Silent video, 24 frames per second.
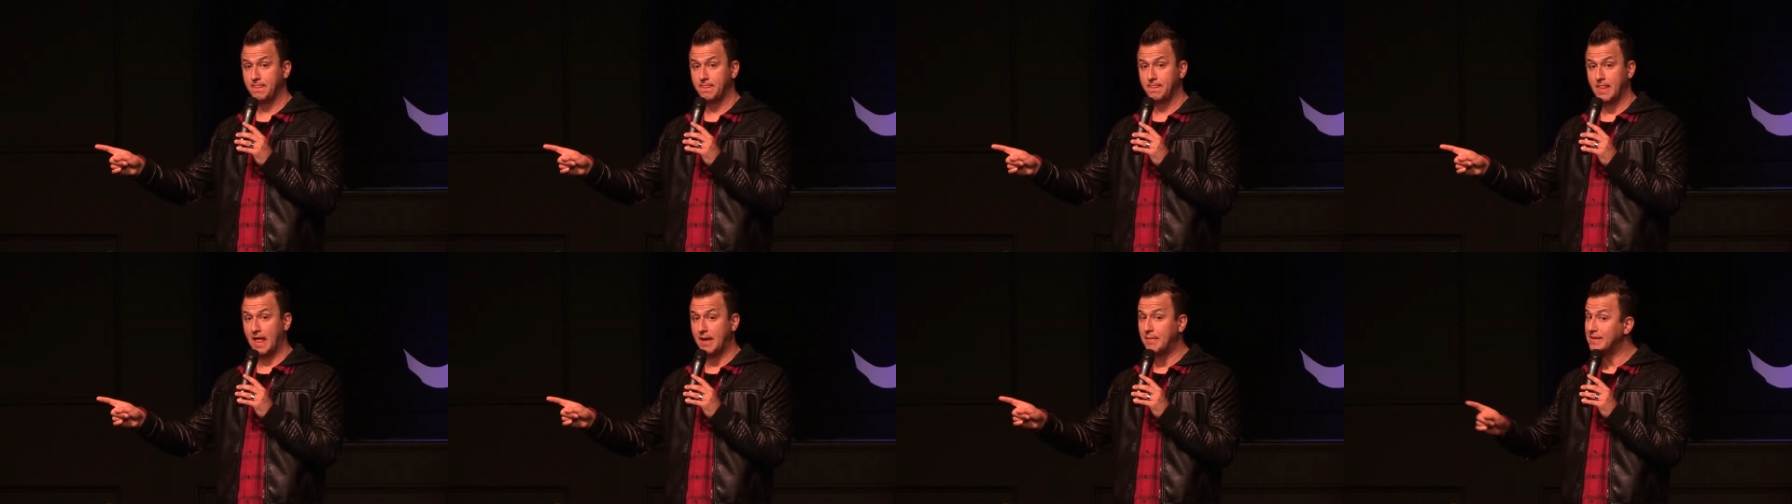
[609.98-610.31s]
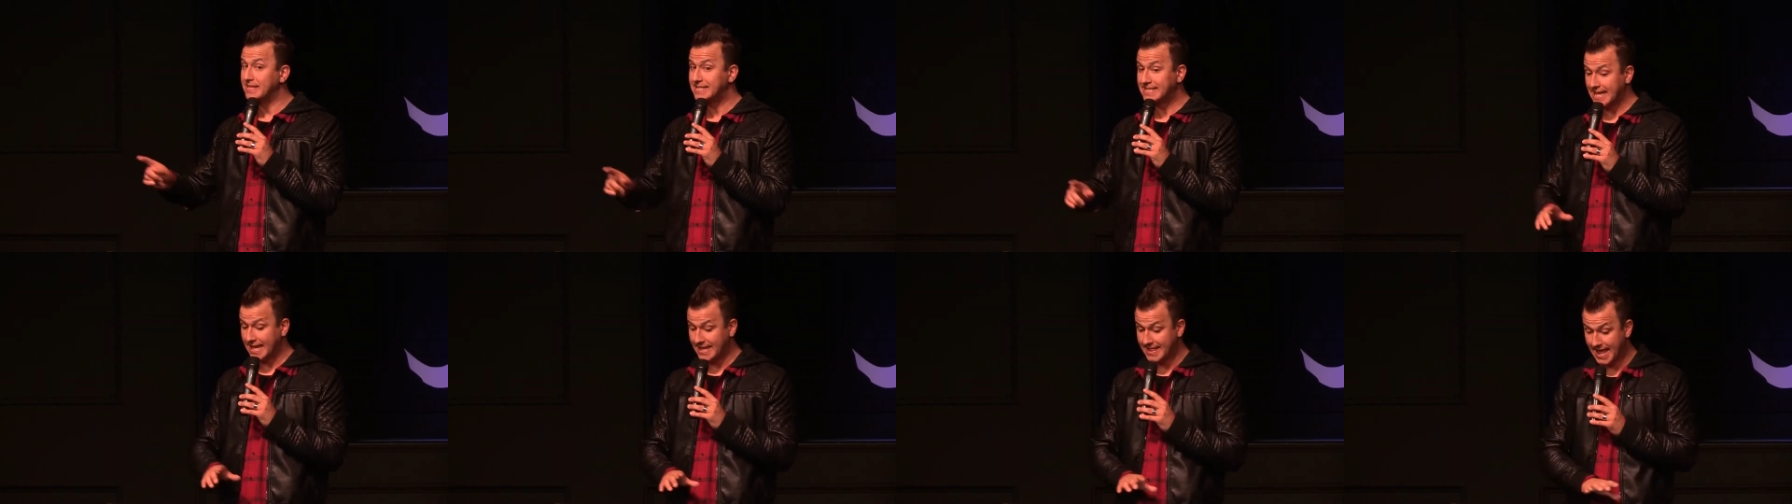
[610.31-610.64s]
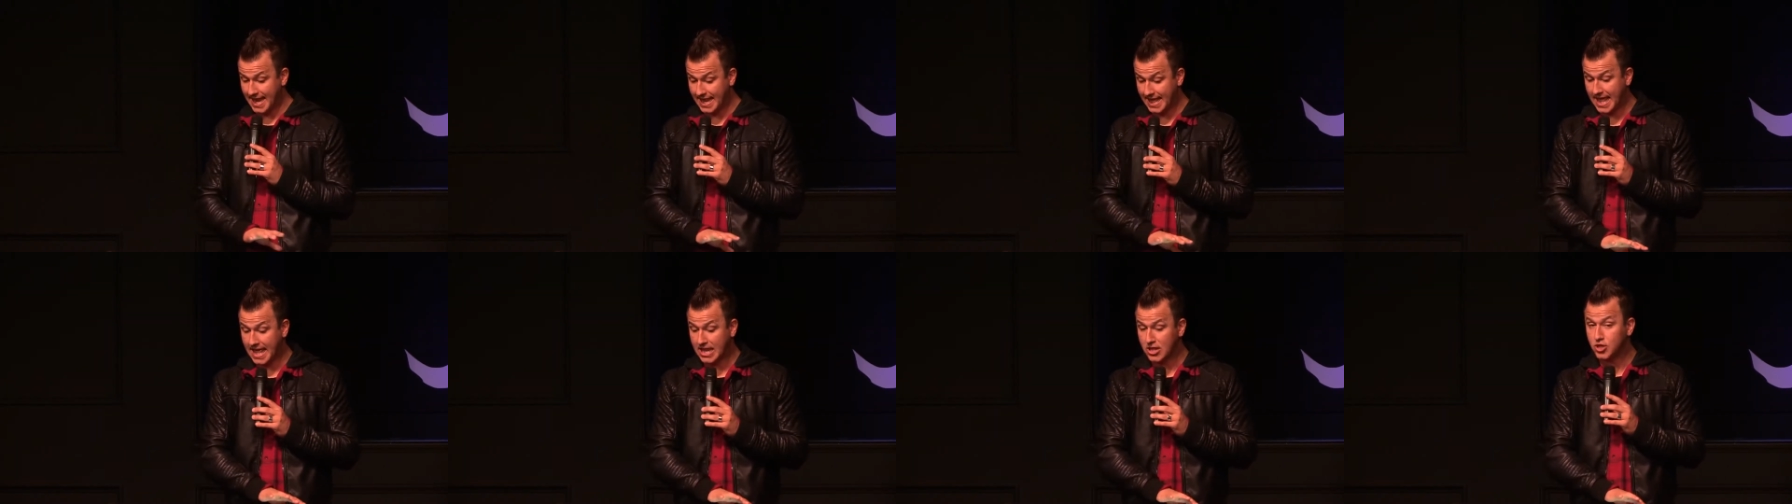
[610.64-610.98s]
I'm going to say that
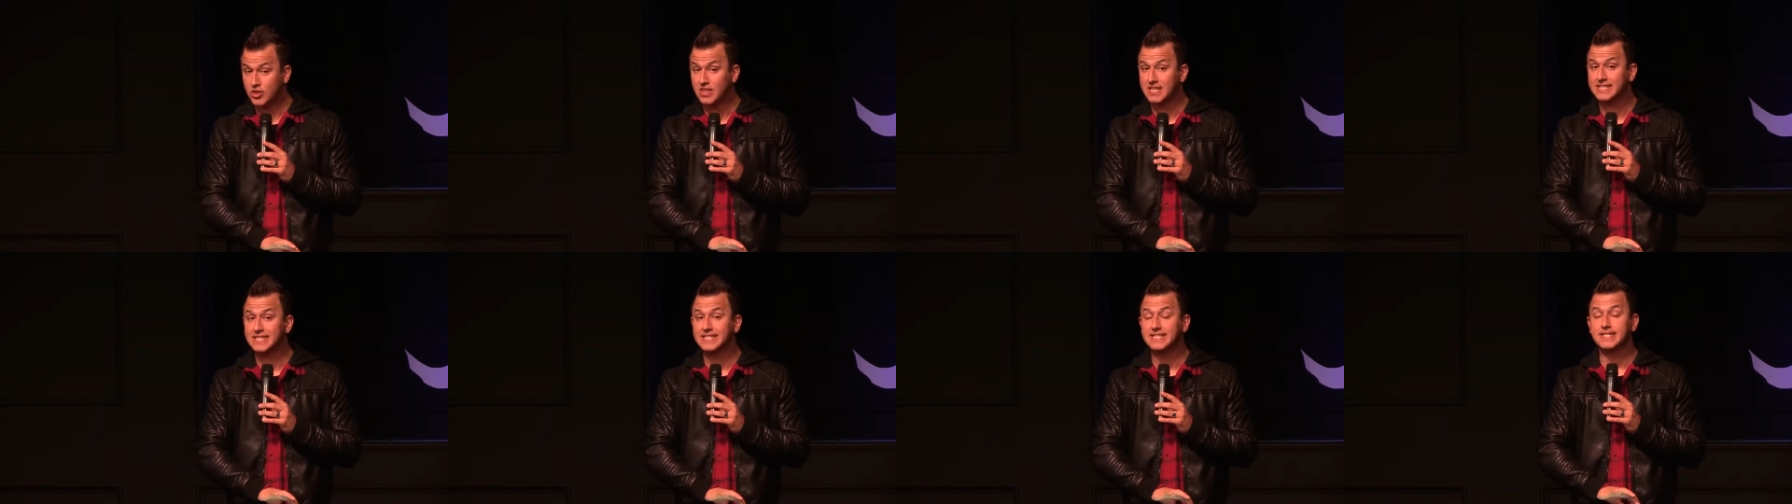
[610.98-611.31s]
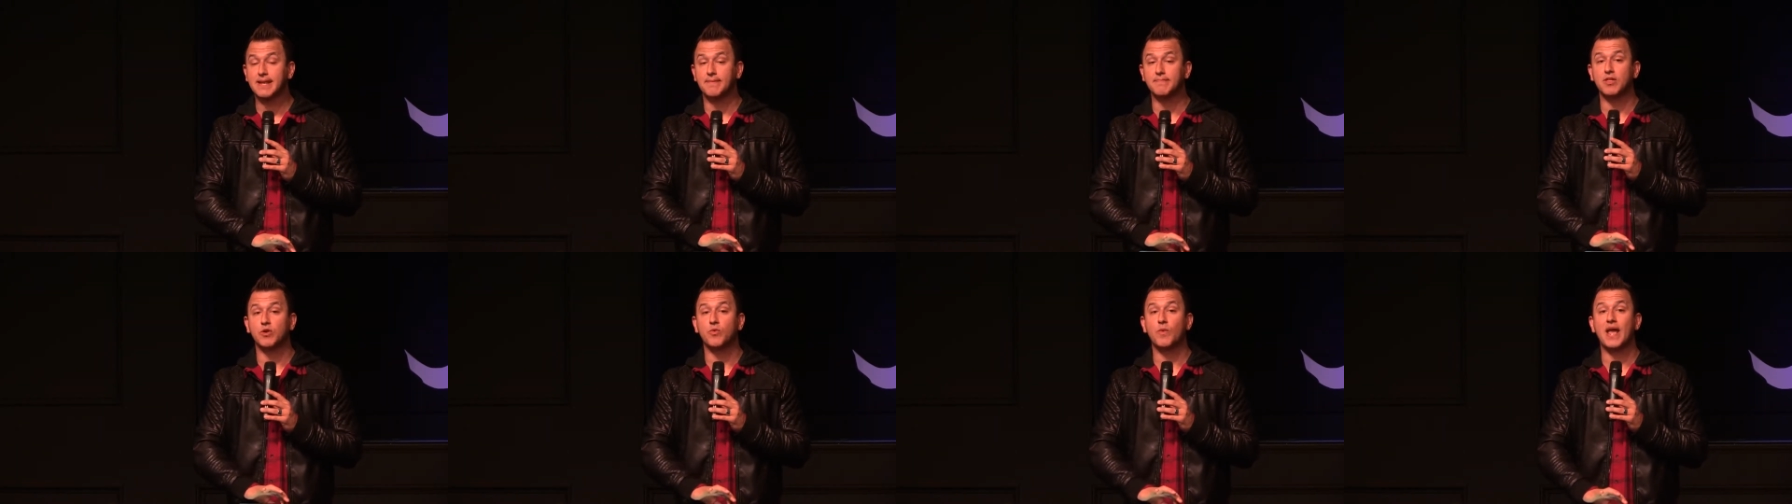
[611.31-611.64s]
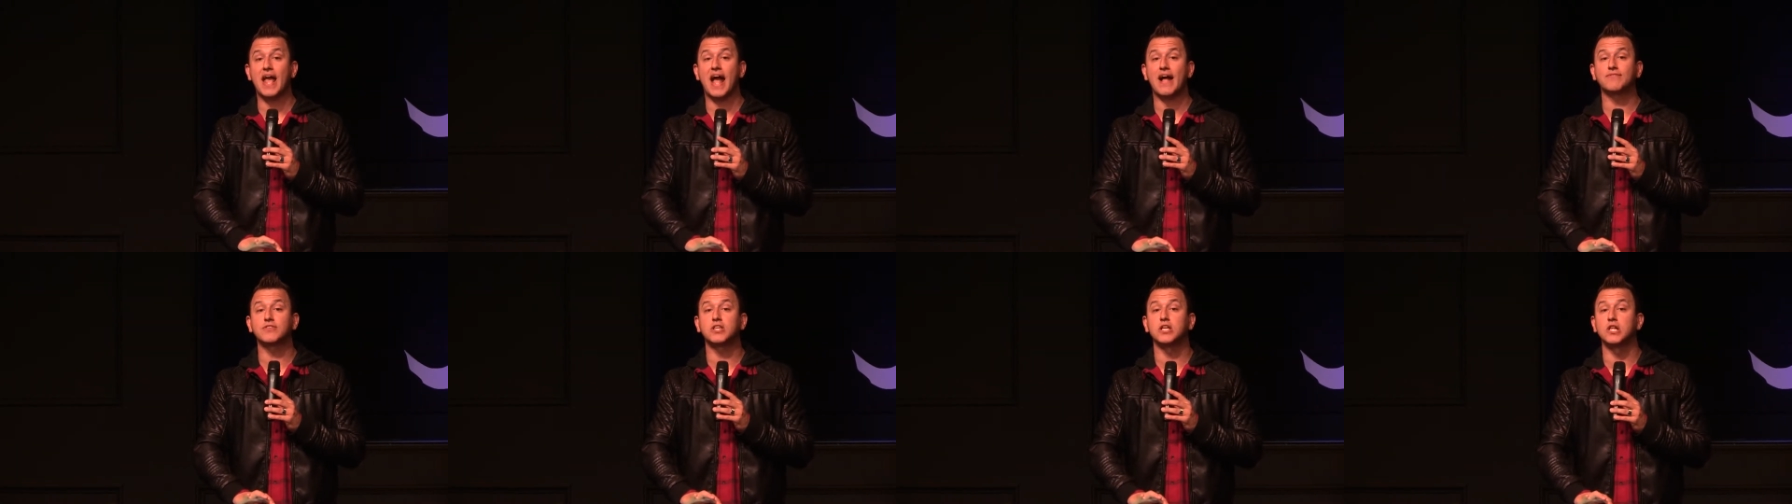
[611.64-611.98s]
again. This is something we
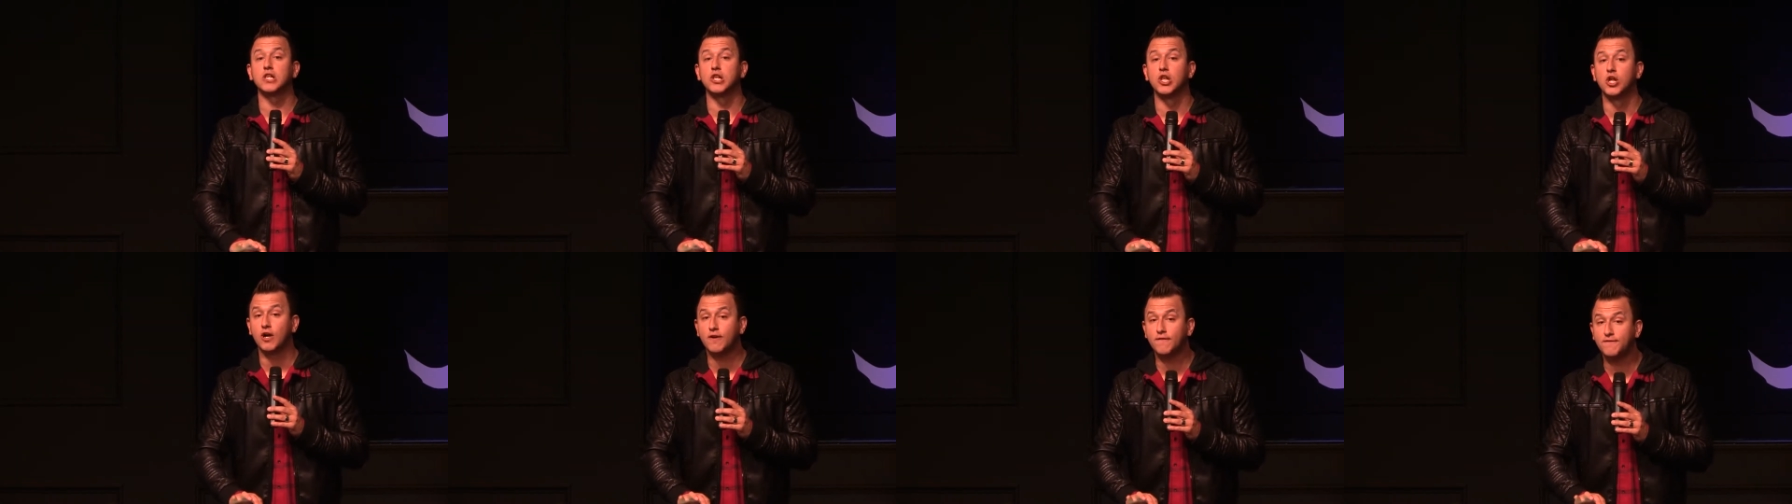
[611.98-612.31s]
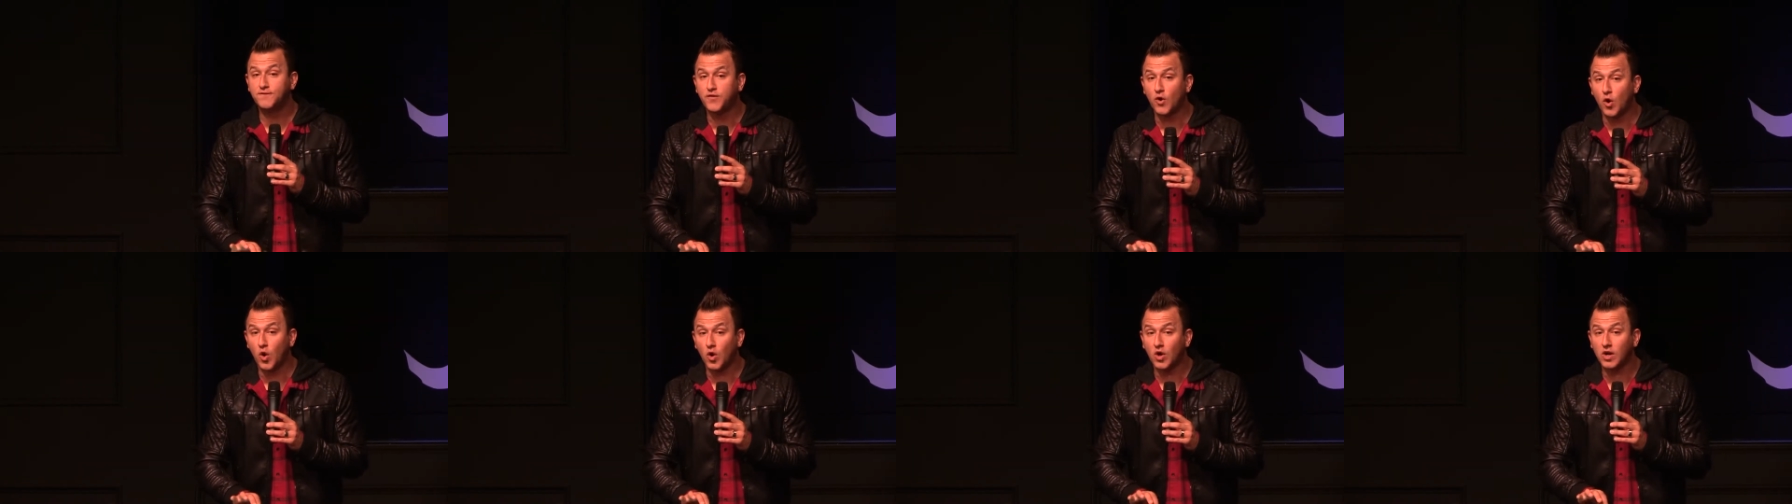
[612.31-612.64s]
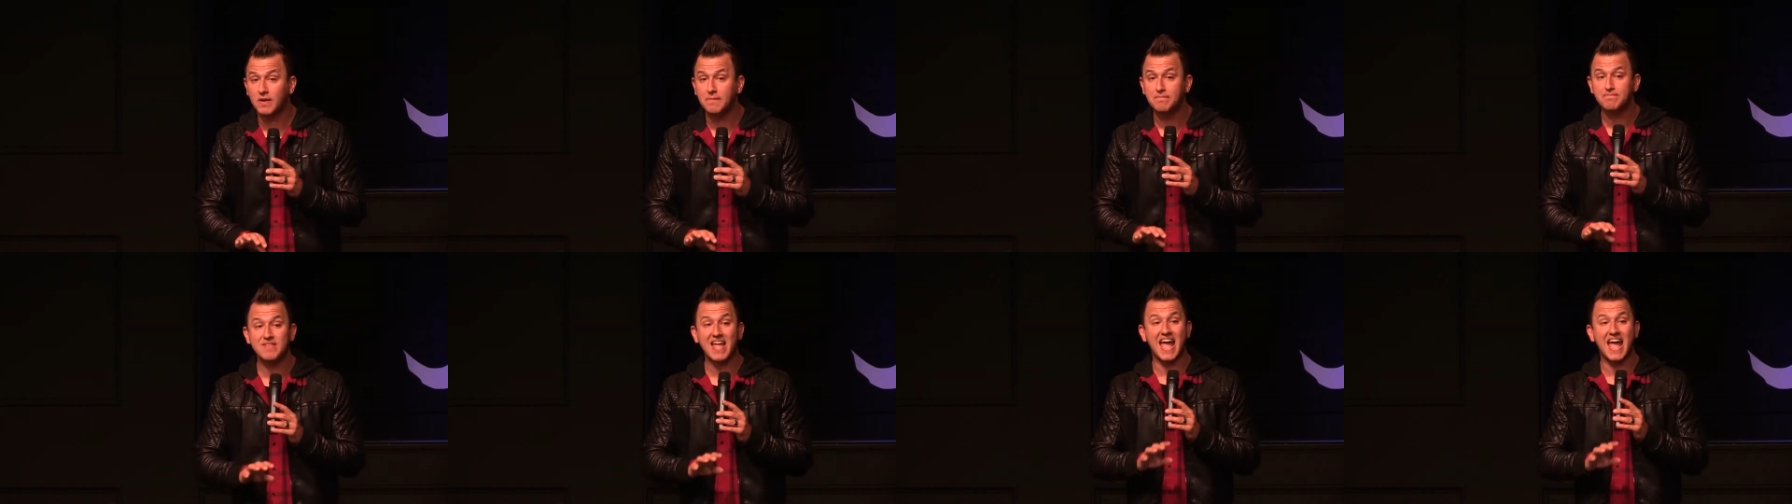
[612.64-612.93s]
have to look for